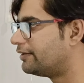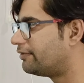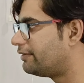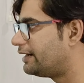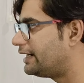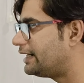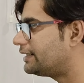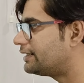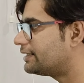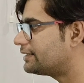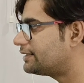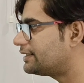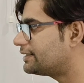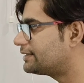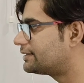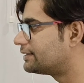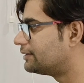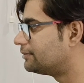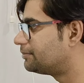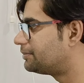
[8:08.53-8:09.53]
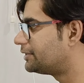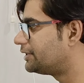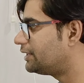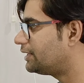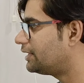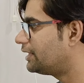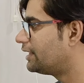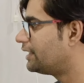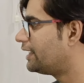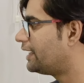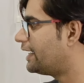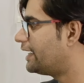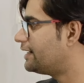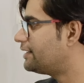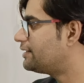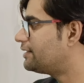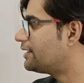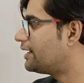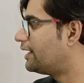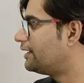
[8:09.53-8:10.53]
read this example
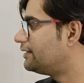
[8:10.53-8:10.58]
and